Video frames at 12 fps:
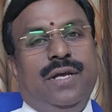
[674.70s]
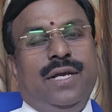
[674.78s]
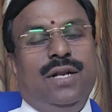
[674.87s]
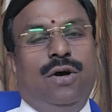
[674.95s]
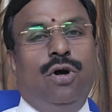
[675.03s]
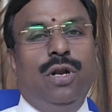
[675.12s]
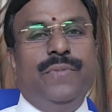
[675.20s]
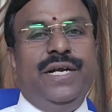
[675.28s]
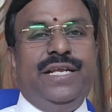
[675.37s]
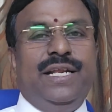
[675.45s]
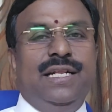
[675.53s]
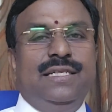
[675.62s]
In all
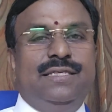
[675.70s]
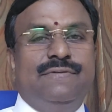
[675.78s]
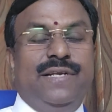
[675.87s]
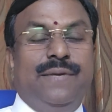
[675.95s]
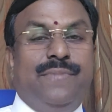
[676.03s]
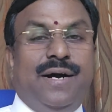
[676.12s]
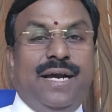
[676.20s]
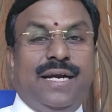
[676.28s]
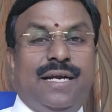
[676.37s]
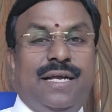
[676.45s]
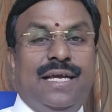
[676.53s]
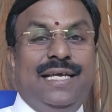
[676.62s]
materials, when a
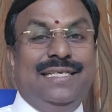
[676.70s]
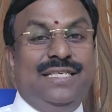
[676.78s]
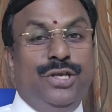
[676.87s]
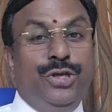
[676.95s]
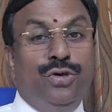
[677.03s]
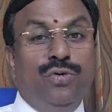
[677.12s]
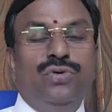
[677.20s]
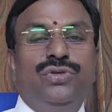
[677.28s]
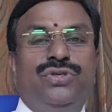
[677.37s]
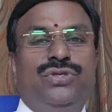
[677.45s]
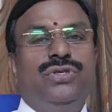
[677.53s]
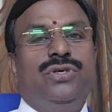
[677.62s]
mark is
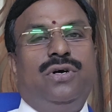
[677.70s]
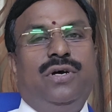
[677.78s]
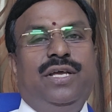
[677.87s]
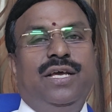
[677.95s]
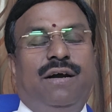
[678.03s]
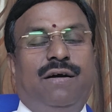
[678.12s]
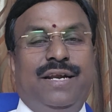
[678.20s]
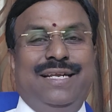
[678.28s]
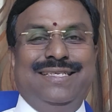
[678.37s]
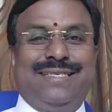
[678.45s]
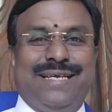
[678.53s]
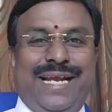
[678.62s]
used or
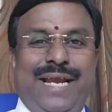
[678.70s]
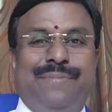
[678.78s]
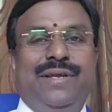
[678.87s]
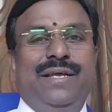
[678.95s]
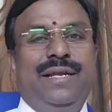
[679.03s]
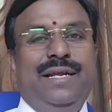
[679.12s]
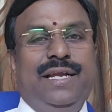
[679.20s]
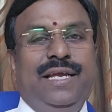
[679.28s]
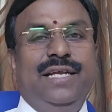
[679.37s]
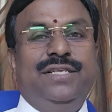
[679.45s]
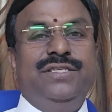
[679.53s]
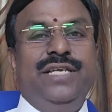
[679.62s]
inscribed,
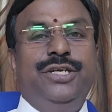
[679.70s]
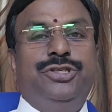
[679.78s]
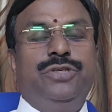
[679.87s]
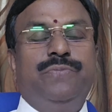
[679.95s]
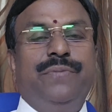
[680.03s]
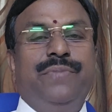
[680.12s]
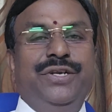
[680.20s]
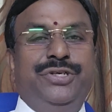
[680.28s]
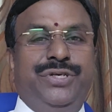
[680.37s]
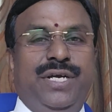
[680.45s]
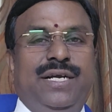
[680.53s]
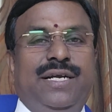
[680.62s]
it needs to be
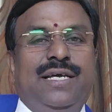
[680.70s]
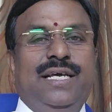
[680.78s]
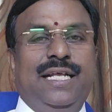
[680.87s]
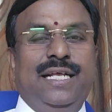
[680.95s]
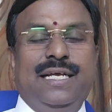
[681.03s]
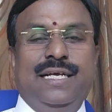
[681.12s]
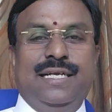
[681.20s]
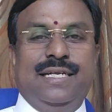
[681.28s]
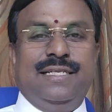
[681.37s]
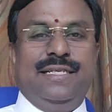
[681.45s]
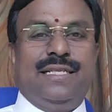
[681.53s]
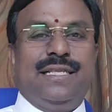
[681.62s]
mentioned
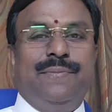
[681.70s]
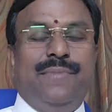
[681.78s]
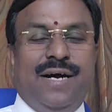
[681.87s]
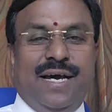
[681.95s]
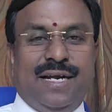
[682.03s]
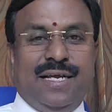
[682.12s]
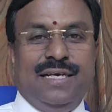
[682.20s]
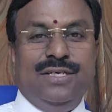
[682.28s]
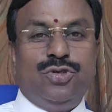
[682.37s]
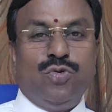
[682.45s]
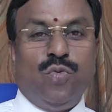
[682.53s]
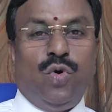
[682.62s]
that the mark
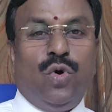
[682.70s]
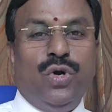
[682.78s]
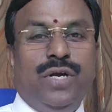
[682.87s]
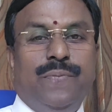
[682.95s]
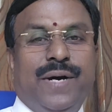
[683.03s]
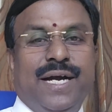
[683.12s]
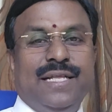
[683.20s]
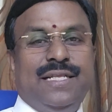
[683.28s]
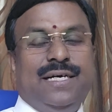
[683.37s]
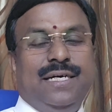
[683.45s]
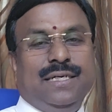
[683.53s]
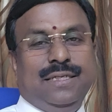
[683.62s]
is owned by
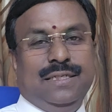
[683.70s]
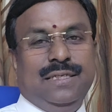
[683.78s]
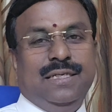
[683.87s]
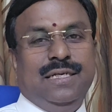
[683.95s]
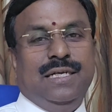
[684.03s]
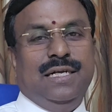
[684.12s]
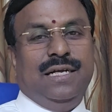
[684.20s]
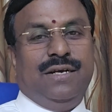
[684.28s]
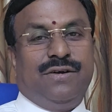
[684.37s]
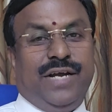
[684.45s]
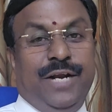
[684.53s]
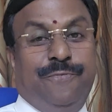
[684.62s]
the
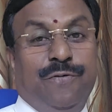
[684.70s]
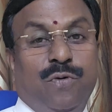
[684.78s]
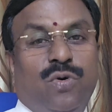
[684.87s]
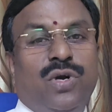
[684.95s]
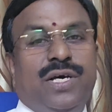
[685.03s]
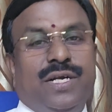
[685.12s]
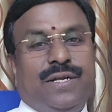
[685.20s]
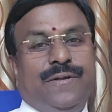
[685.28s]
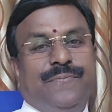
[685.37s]
rightful owner.